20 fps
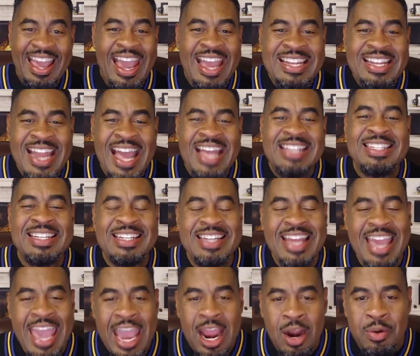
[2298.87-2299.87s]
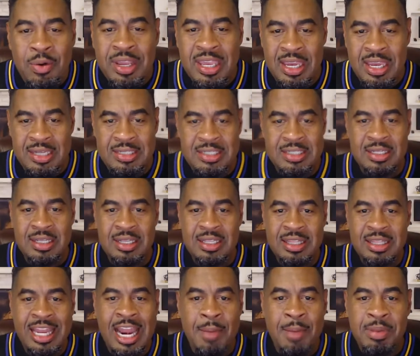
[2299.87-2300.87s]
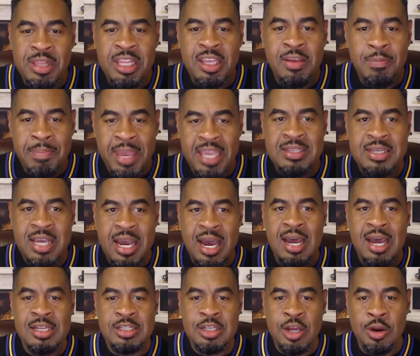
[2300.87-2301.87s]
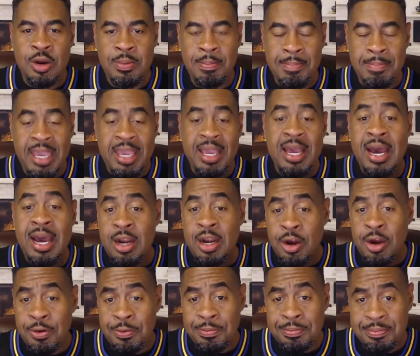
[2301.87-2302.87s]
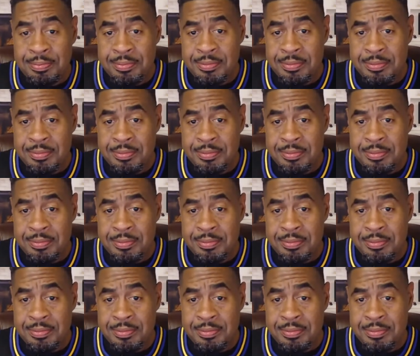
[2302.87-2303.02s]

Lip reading: And that's an arrogance that I believe make God hurt.